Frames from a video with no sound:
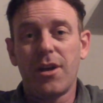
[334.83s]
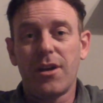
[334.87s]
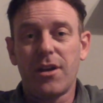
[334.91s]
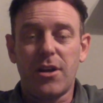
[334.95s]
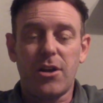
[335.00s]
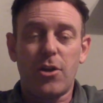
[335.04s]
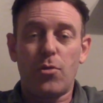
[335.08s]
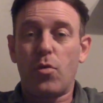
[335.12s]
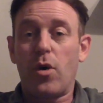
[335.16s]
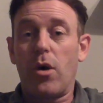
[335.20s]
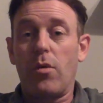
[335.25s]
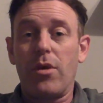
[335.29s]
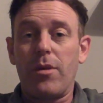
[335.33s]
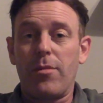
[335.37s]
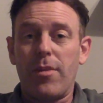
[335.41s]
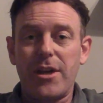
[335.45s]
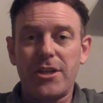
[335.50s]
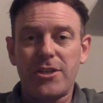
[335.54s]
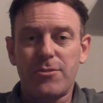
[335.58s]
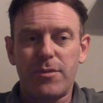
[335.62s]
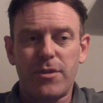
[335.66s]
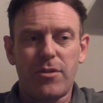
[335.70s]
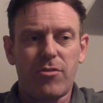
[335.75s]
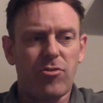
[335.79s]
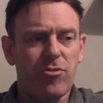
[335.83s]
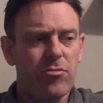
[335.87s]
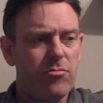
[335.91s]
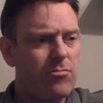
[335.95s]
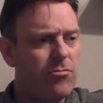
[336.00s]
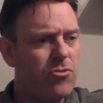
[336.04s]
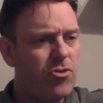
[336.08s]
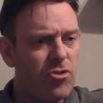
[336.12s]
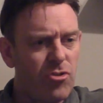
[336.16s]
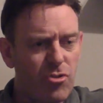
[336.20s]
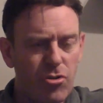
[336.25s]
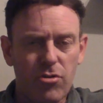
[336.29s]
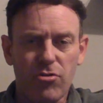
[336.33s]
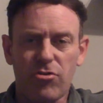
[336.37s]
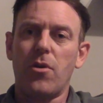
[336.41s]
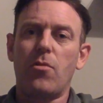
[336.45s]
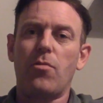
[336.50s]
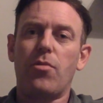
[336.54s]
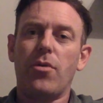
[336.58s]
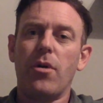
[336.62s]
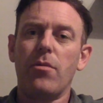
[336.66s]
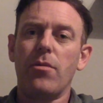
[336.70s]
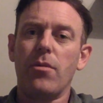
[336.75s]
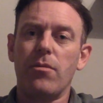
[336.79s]
Can you work with the measurements? Sure, no
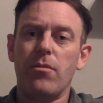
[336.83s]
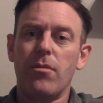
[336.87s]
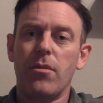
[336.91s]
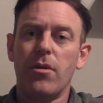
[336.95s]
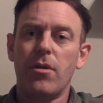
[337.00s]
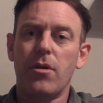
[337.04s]
problem.